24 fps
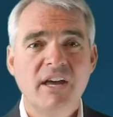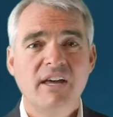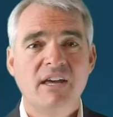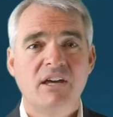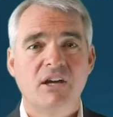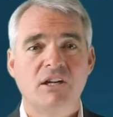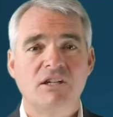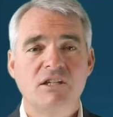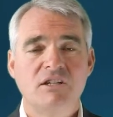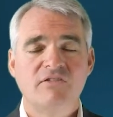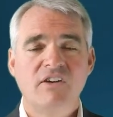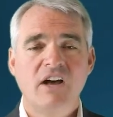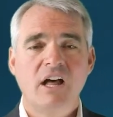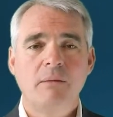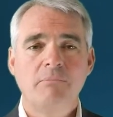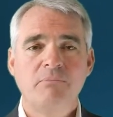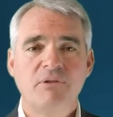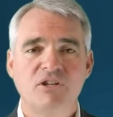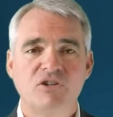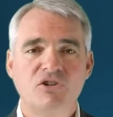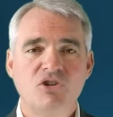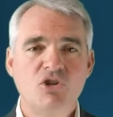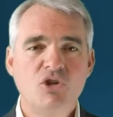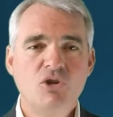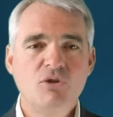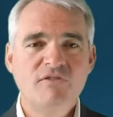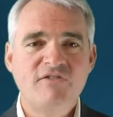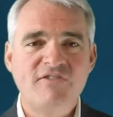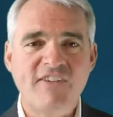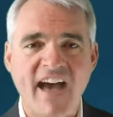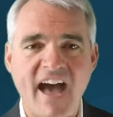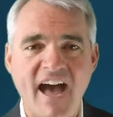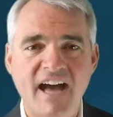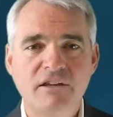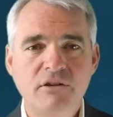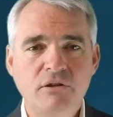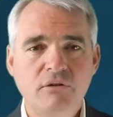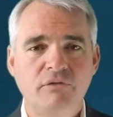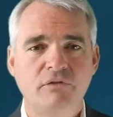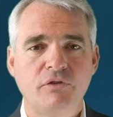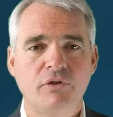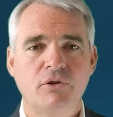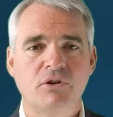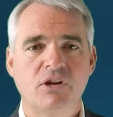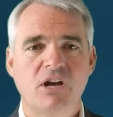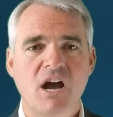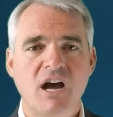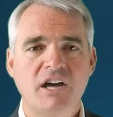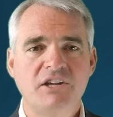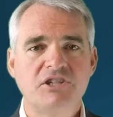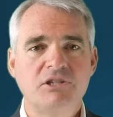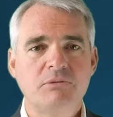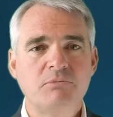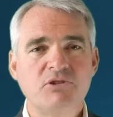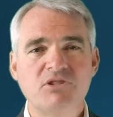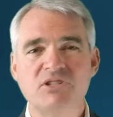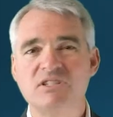and on developing new value for your customers